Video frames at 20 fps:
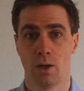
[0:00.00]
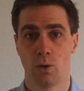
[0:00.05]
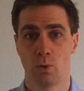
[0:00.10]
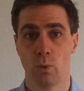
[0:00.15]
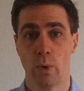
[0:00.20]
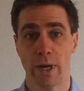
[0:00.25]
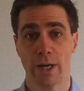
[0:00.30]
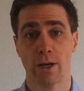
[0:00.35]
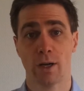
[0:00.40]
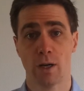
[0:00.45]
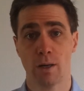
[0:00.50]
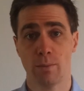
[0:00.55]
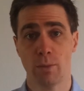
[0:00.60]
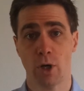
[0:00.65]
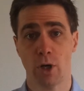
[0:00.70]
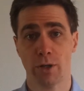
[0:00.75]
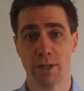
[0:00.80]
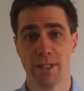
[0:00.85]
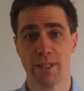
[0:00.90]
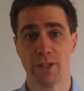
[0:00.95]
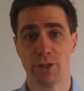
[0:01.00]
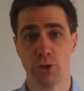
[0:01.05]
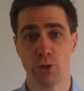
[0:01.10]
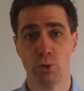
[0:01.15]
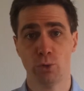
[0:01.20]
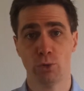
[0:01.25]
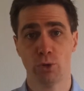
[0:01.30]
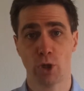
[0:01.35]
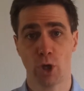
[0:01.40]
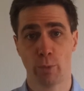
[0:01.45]
Welcome on this
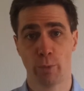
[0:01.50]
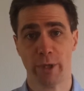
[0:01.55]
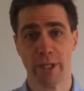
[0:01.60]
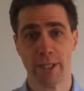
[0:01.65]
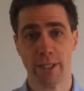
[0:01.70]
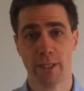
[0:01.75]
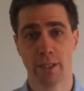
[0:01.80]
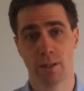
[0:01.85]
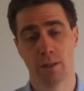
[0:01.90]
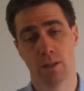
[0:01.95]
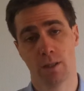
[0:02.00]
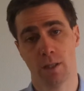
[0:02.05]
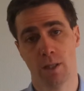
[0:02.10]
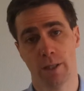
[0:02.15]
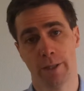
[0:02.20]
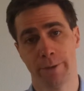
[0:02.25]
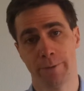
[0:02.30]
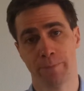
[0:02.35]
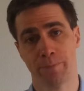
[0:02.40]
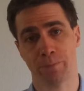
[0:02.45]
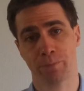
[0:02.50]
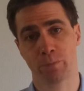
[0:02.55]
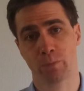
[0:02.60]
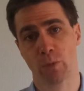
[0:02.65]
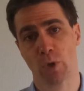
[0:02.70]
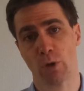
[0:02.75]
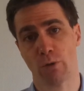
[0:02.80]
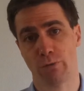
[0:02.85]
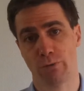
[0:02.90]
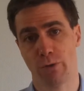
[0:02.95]
new topic
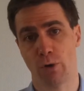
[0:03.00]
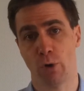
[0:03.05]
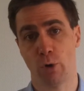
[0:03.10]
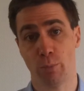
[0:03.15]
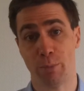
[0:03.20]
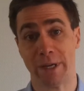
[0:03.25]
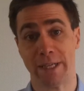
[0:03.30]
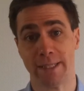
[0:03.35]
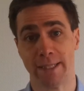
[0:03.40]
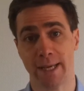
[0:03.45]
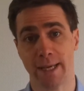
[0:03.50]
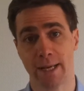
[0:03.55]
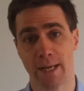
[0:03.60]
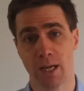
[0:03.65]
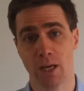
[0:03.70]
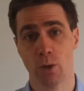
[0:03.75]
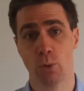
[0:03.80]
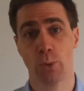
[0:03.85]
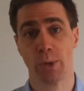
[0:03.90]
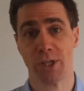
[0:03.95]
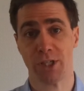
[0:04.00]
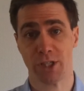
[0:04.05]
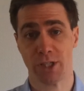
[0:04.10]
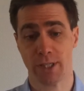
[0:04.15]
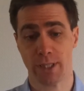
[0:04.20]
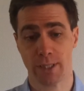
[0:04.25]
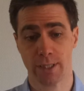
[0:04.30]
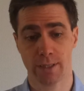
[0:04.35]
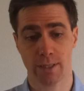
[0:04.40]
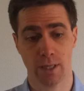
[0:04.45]
for big data,
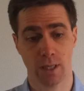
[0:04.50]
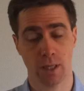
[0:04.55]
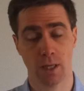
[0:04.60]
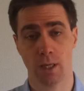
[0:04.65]
which is